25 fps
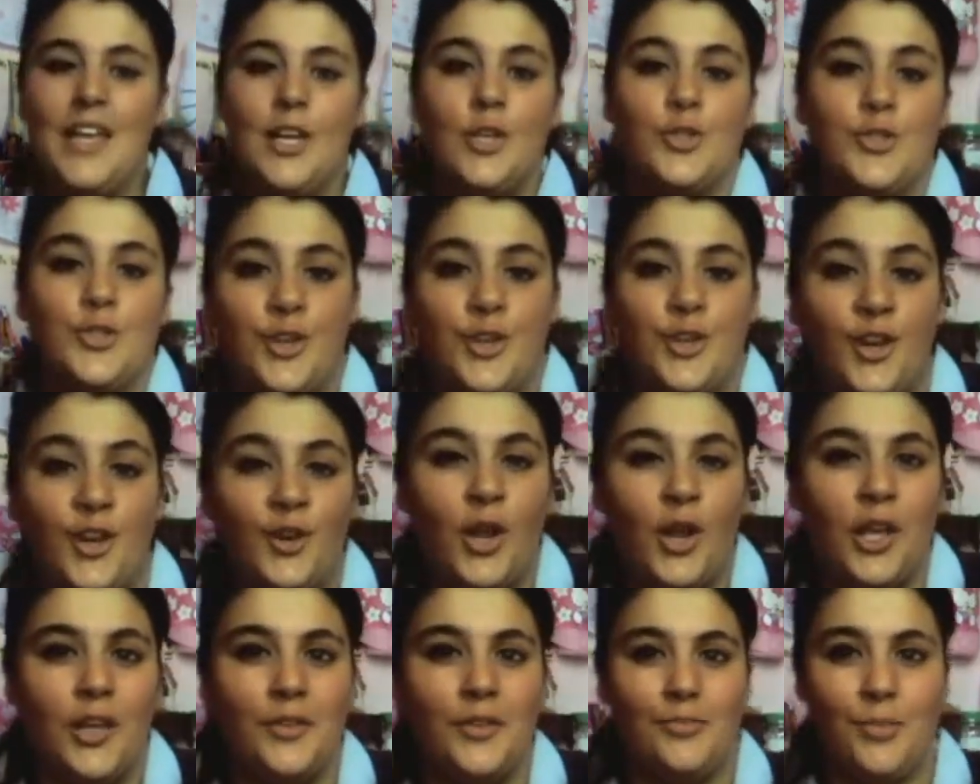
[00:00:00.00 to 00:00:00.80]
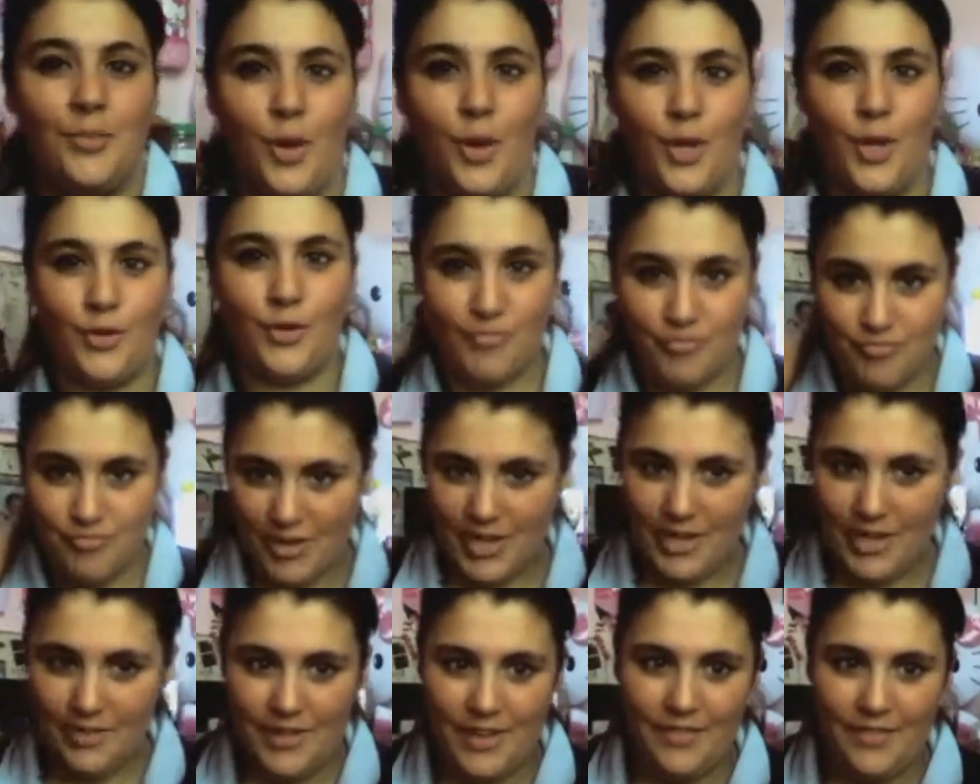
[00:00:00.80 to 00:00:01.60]
So you got to like work
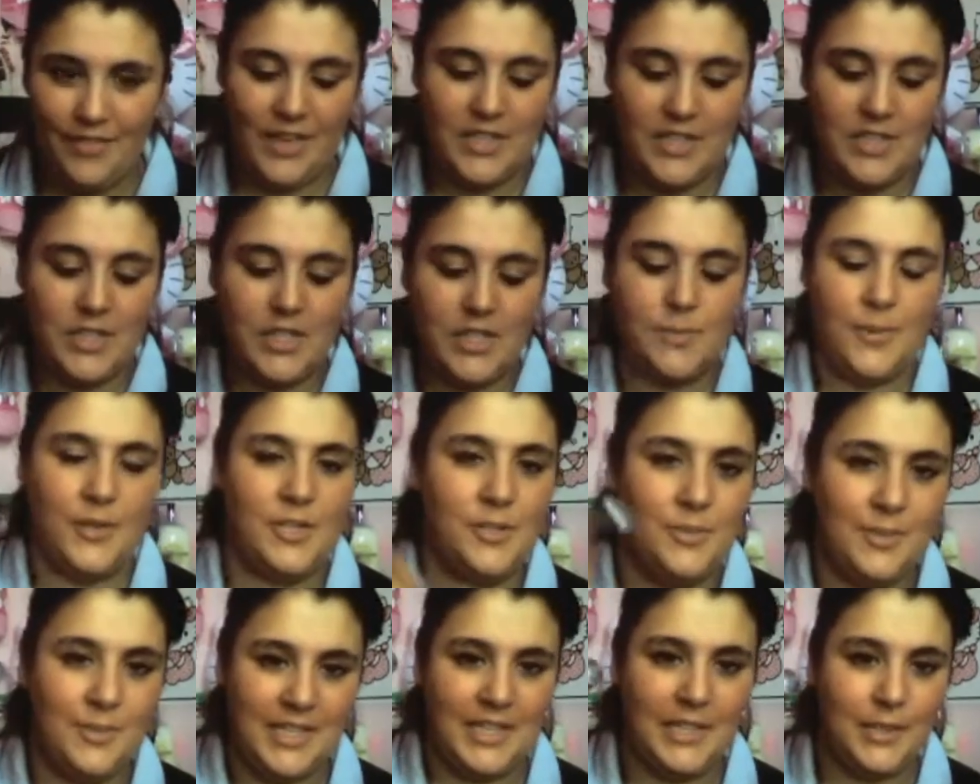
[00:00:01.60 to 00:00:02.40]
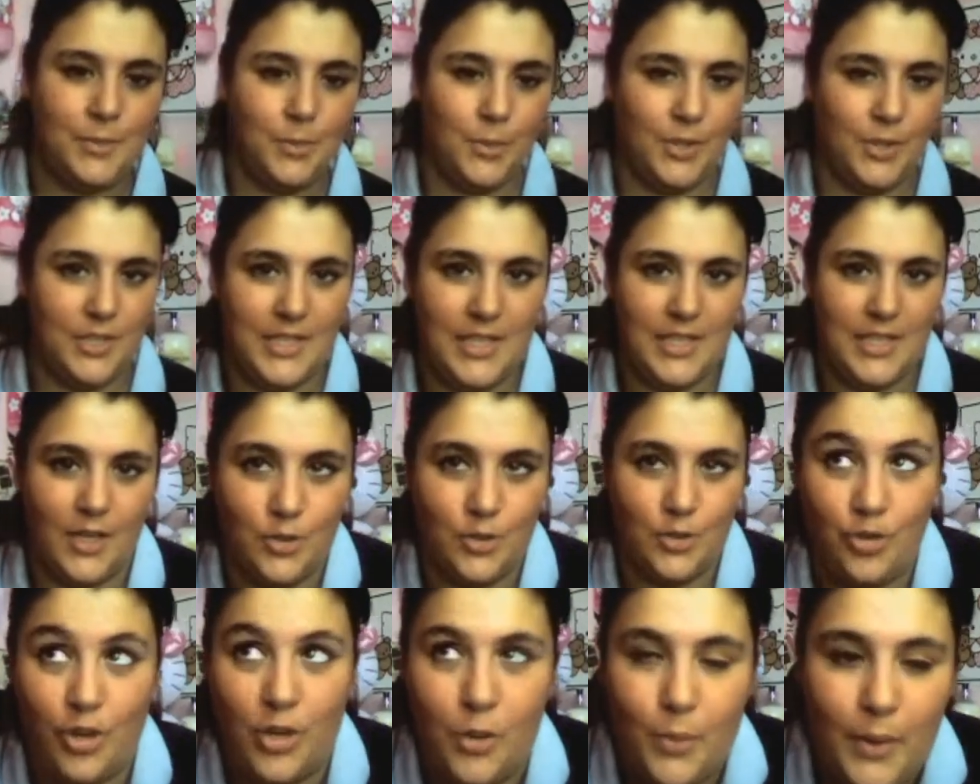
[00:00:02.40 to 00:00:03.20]
really, really fast, especially with these because these
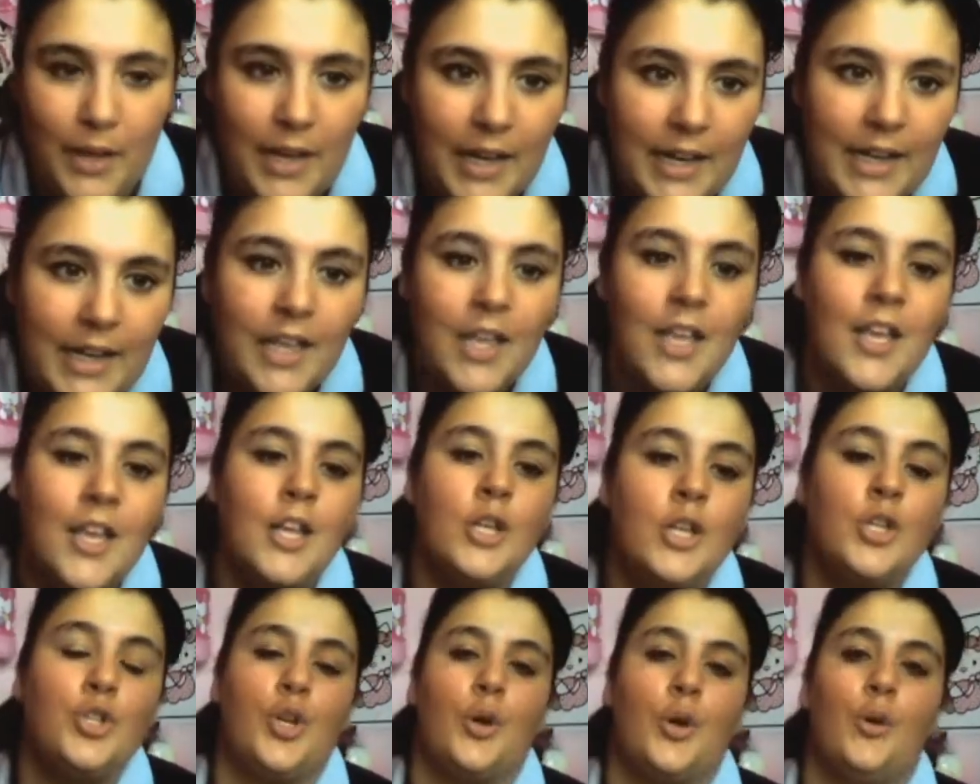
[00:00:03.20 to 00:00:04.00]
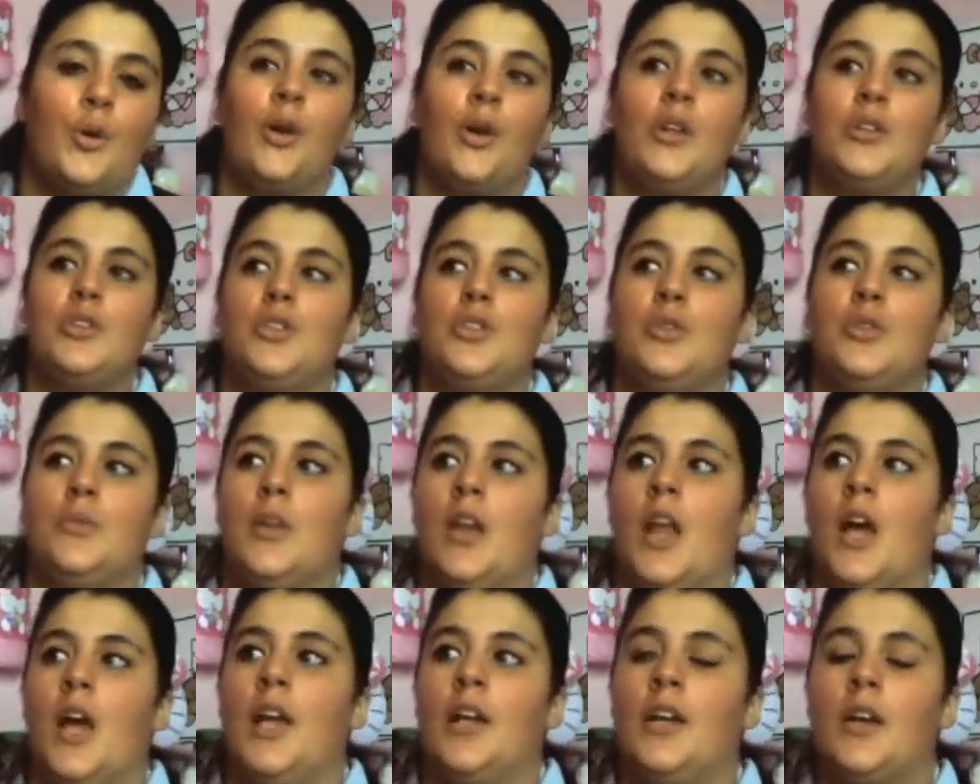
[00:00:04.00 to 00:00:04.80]
like dry quick. So I'm going to do it
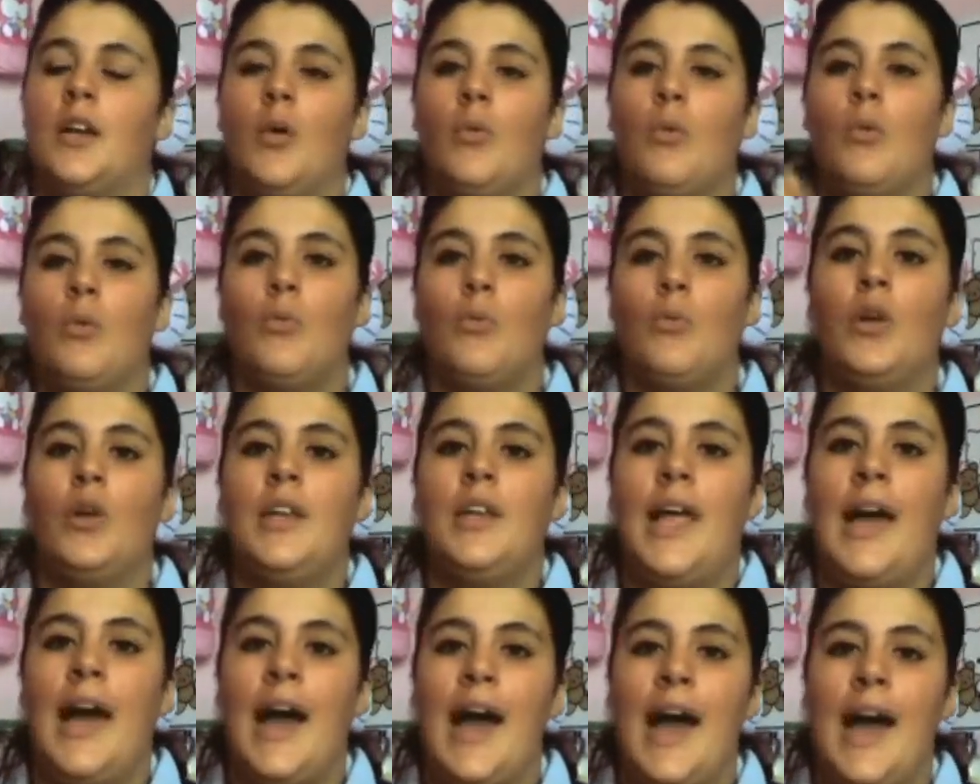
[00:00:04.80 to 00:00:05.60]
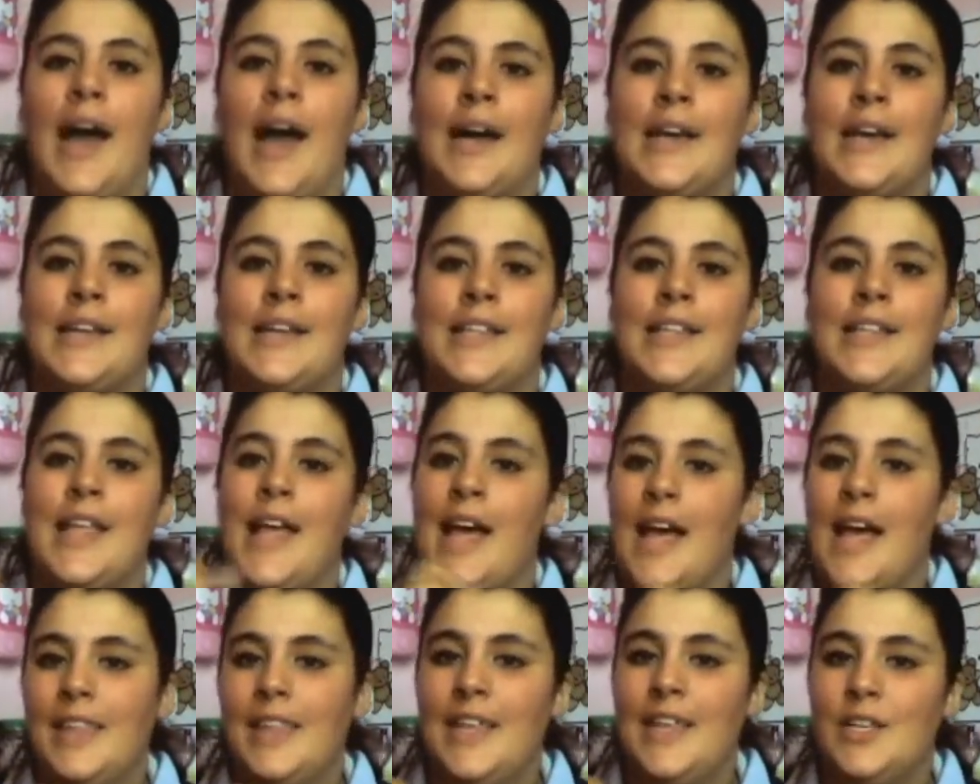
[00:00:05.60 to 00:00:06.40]
like one letter
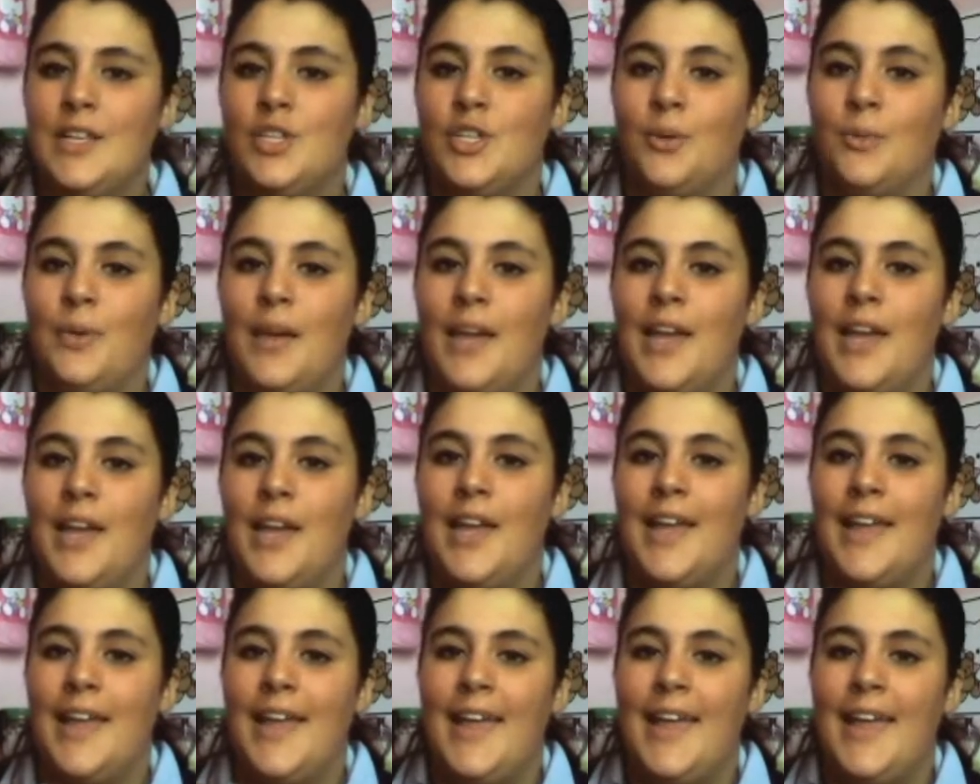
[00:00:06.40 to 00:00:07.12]
and then do it